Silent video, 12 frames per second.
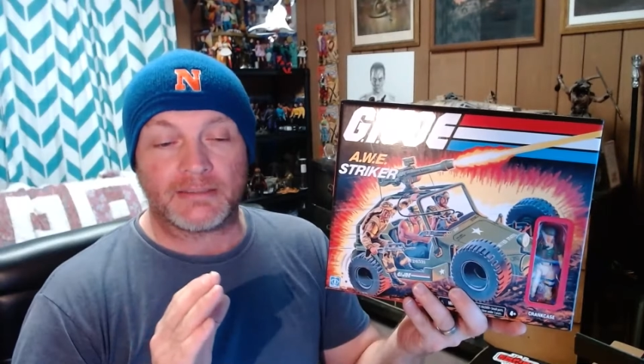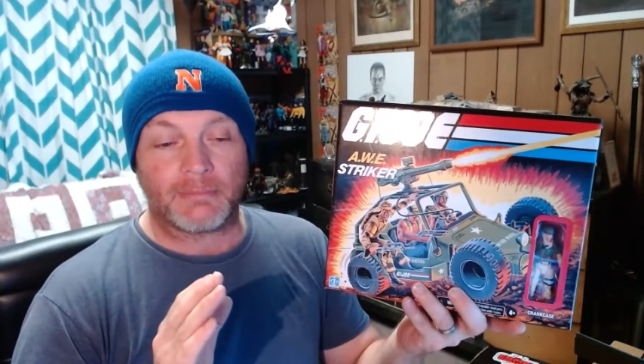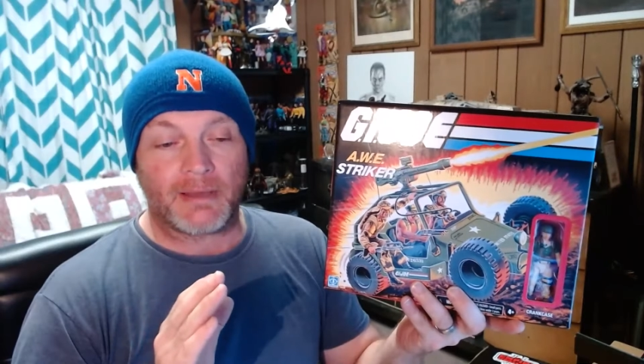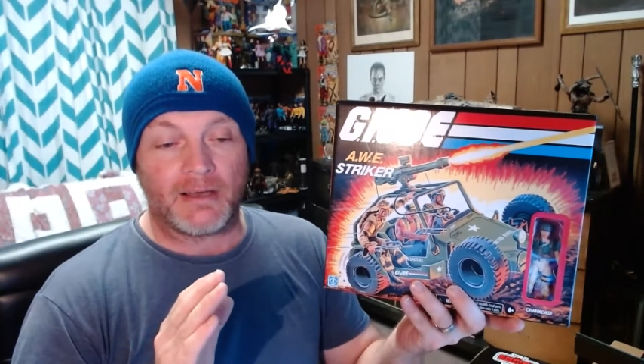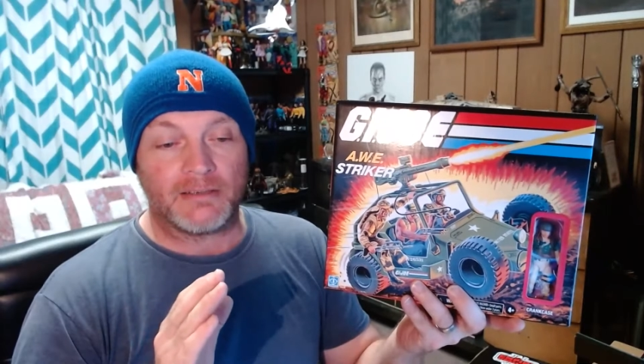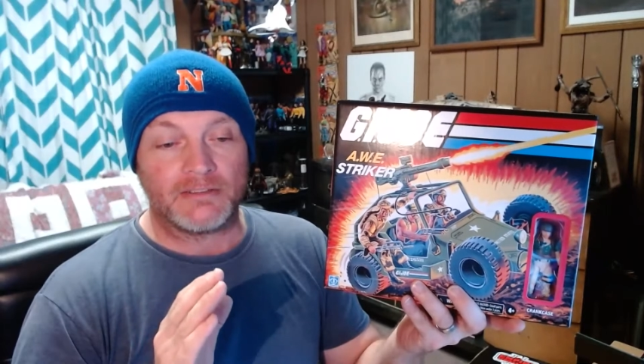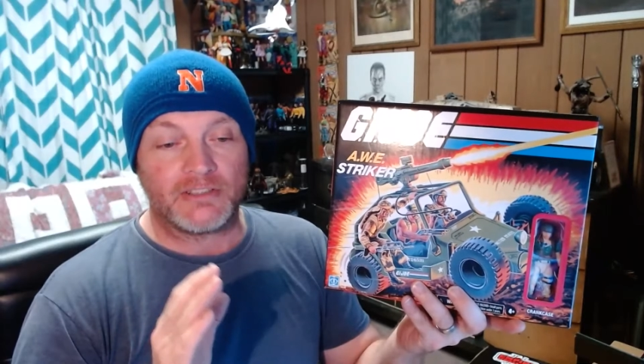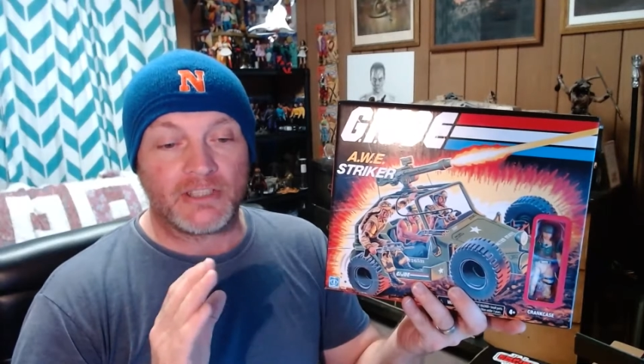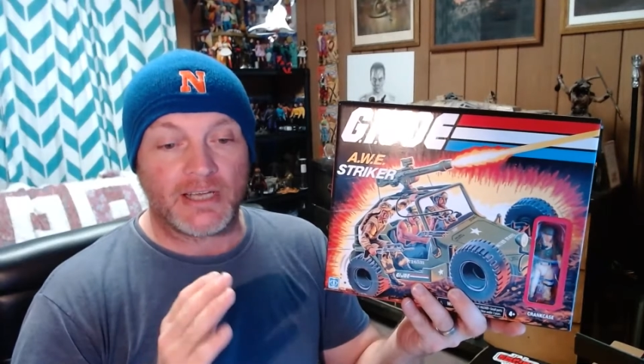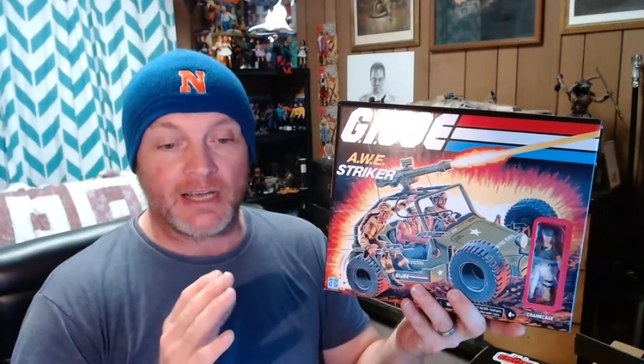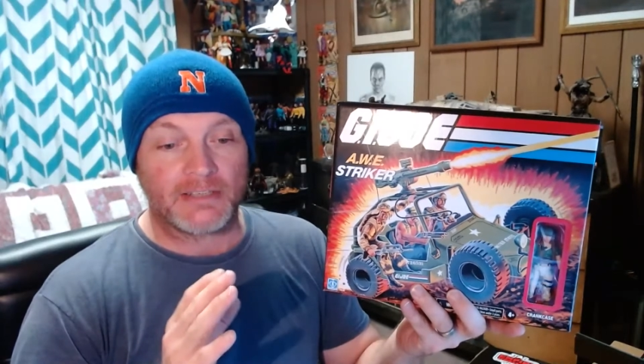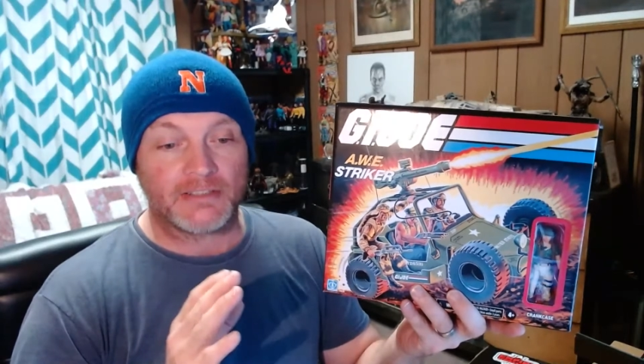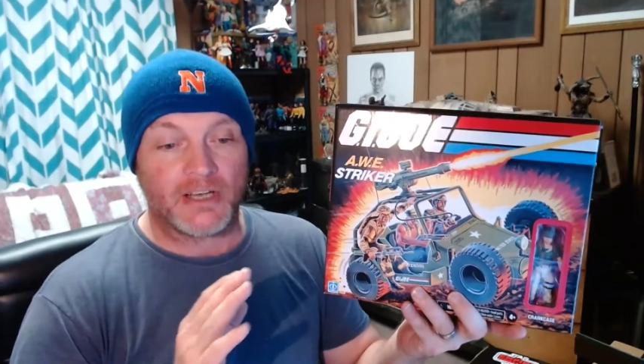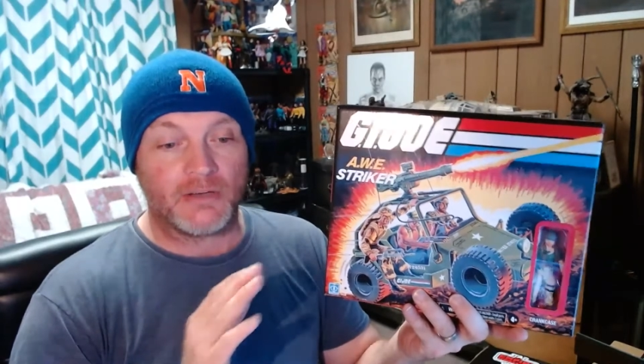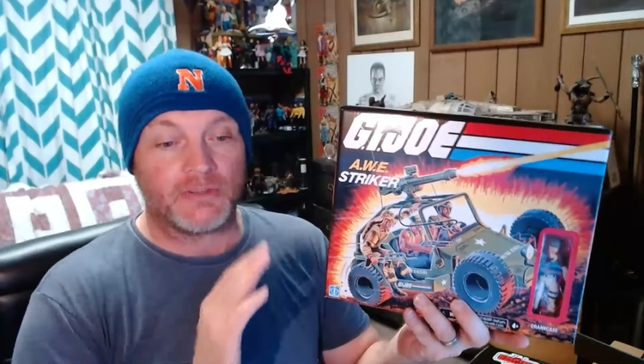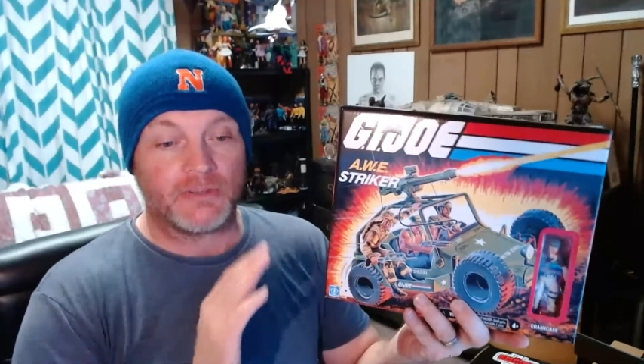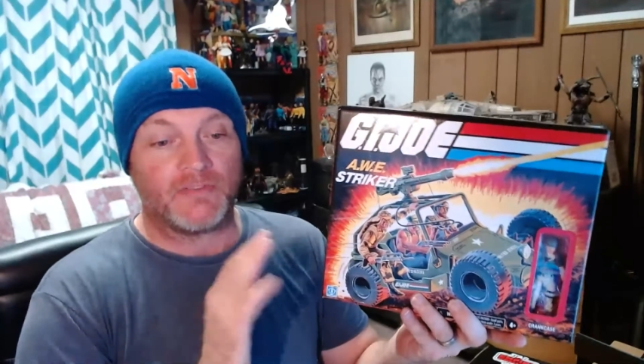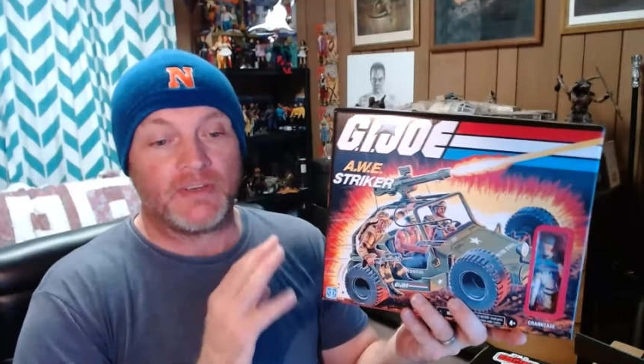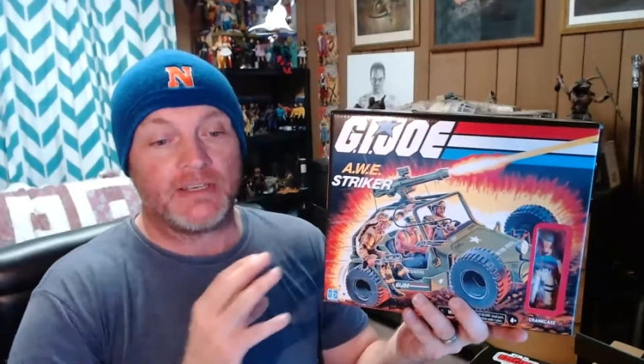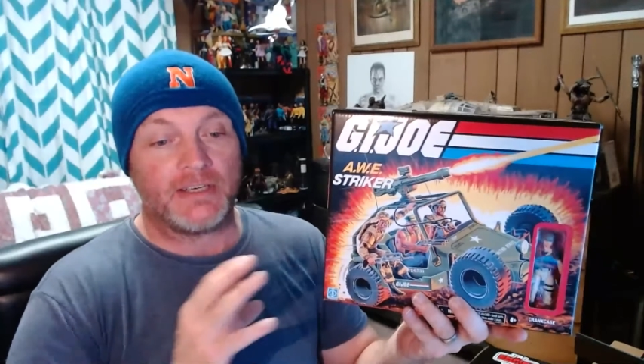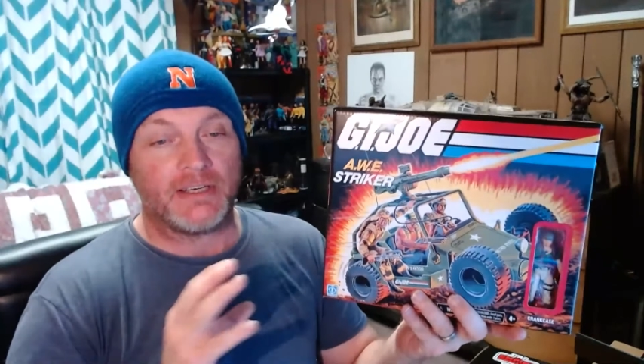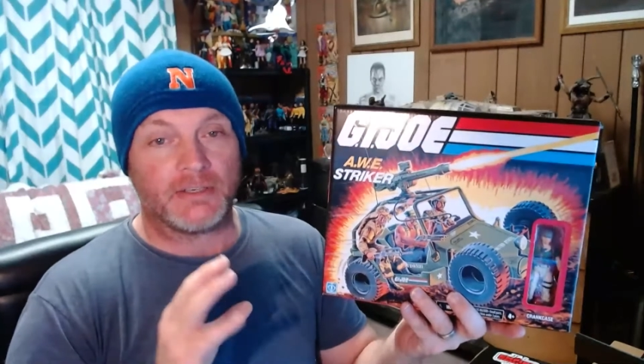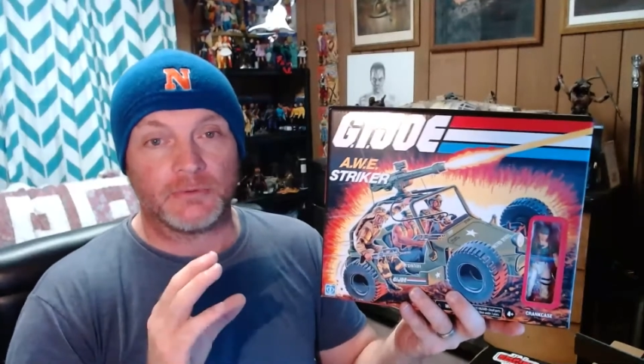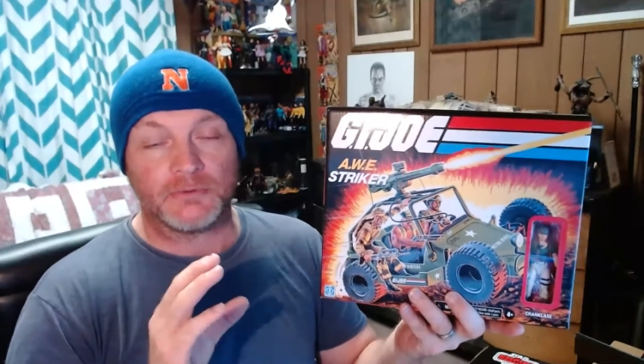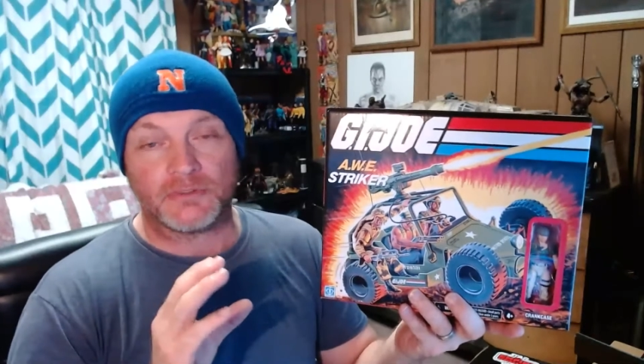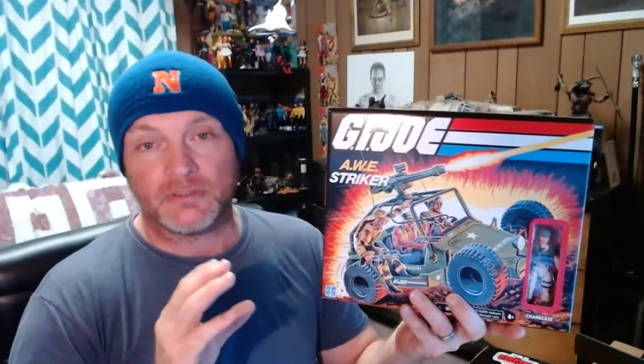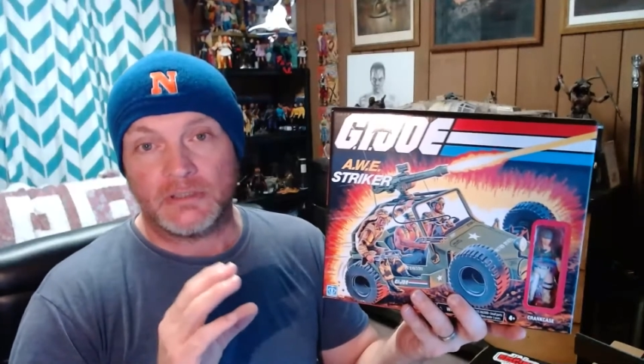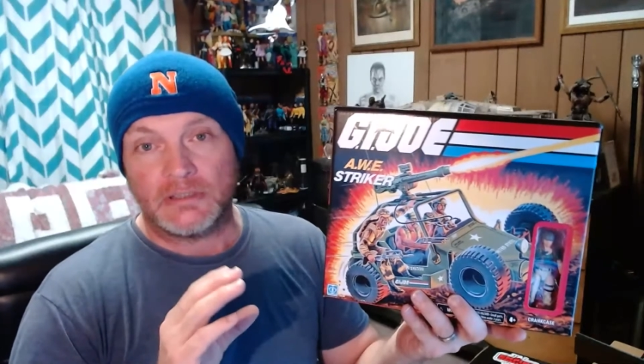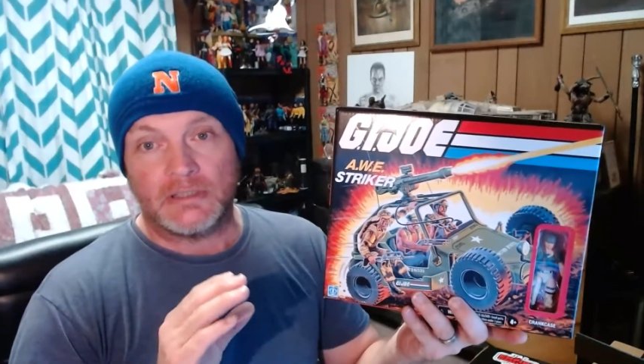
about GI Joe, the vehicles,